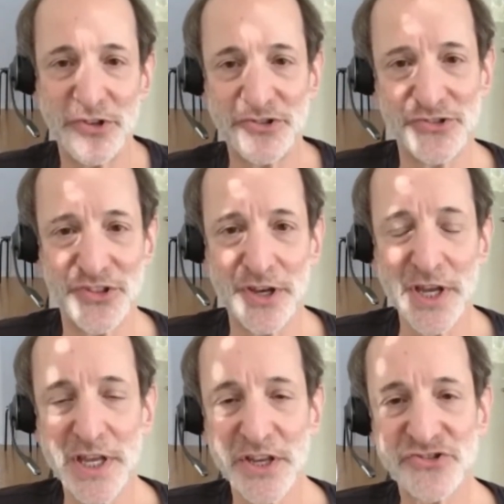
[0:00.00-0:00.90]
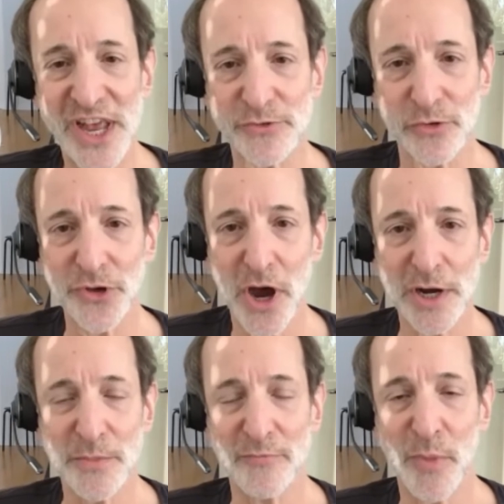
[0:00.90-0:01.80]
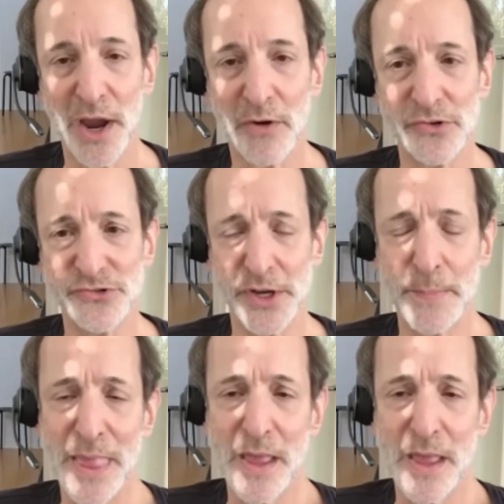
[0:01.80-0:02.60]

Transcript: which is the central dogma of biology.